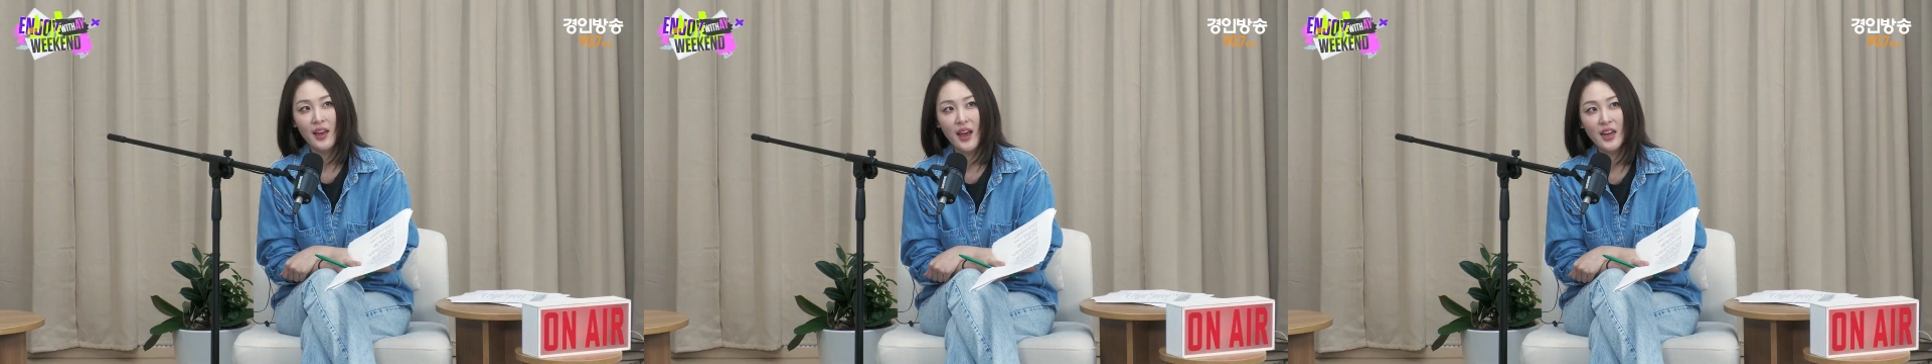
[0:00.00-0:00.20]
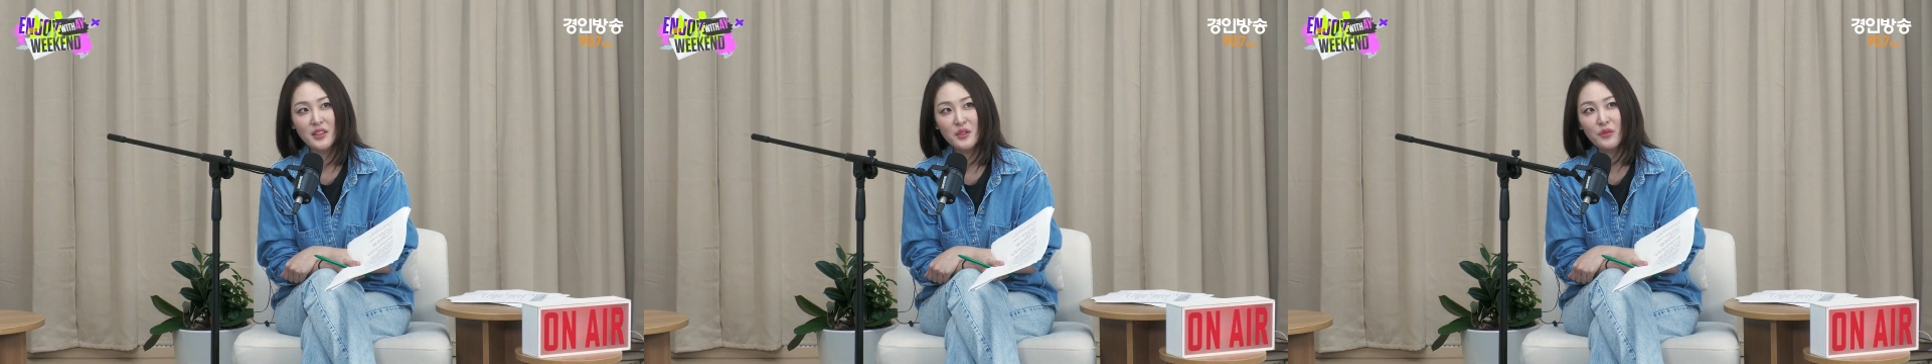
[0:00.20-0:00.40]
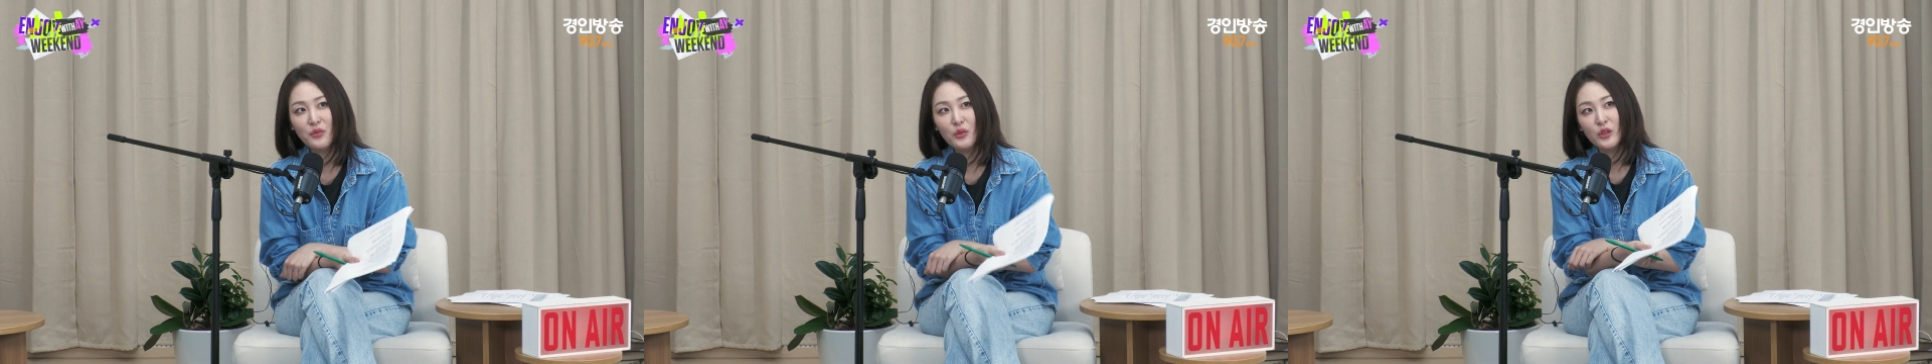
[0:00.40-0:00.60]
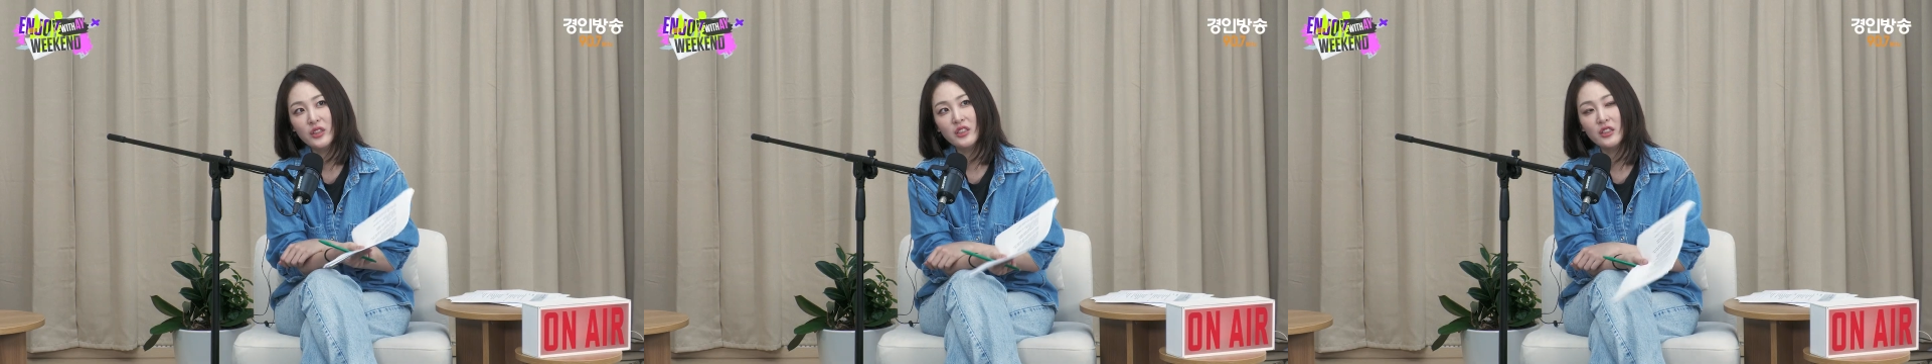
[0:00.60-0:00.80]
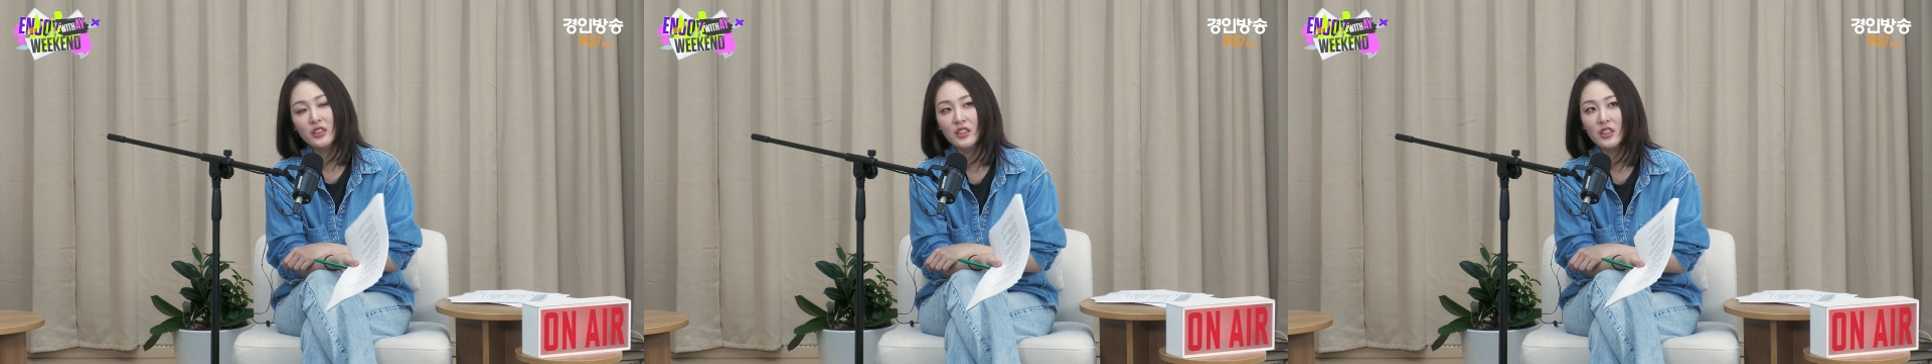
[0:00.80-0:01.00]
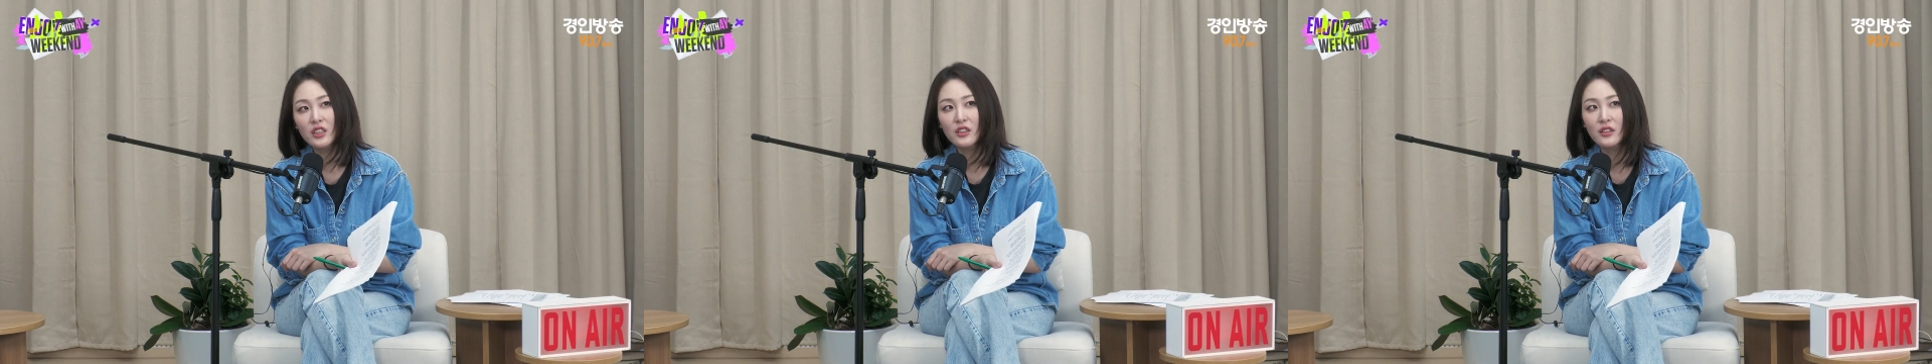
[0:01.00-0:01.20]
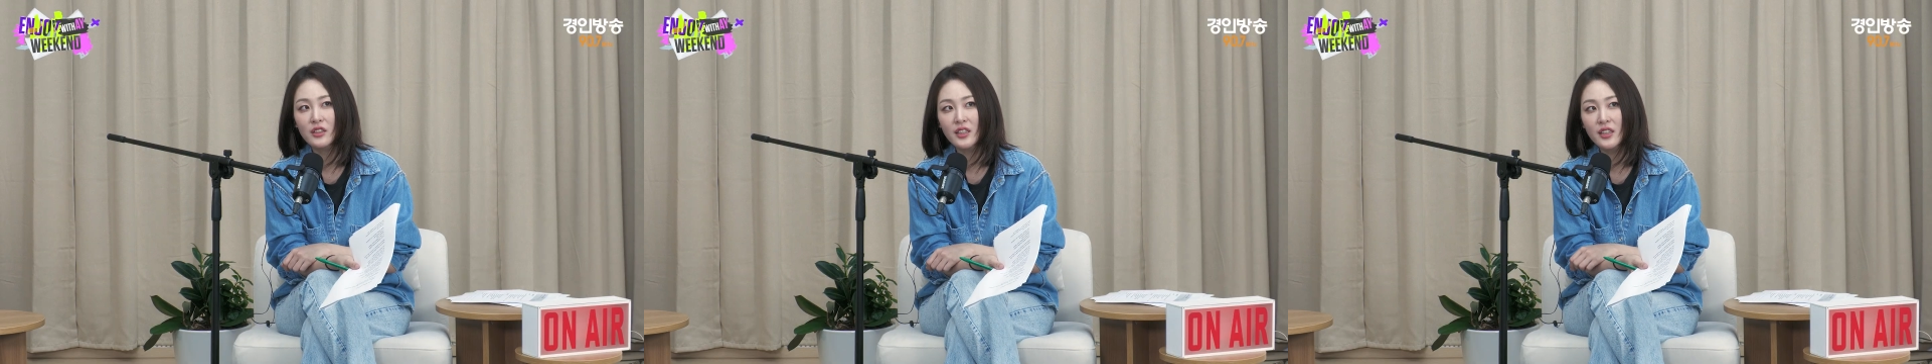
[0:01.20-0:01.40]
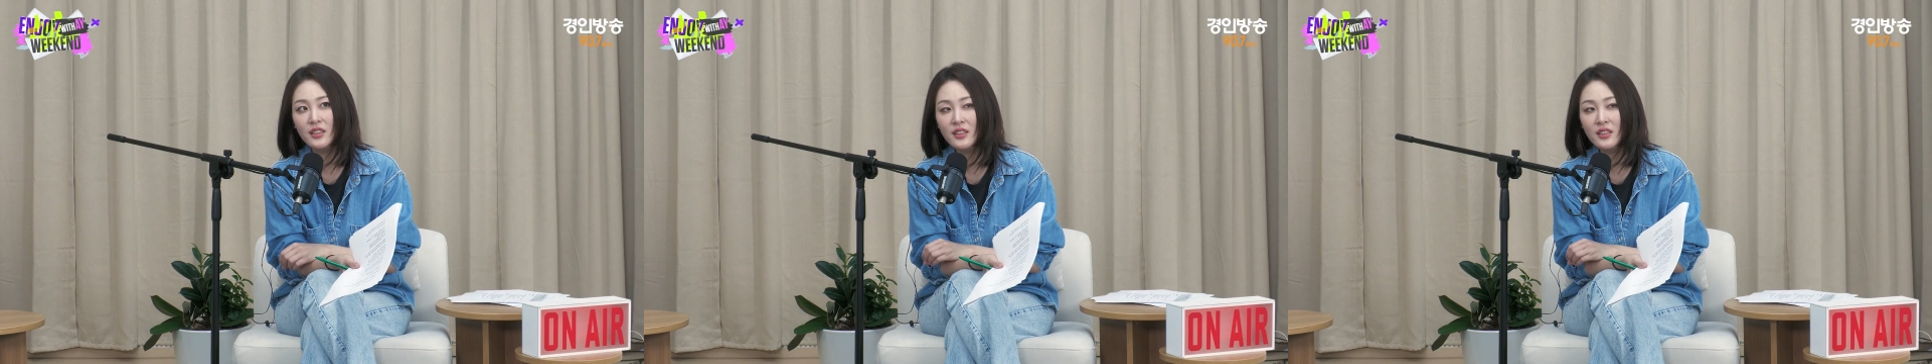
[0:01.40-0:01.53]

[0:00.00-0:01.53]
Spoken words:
As a foreigner in Korea,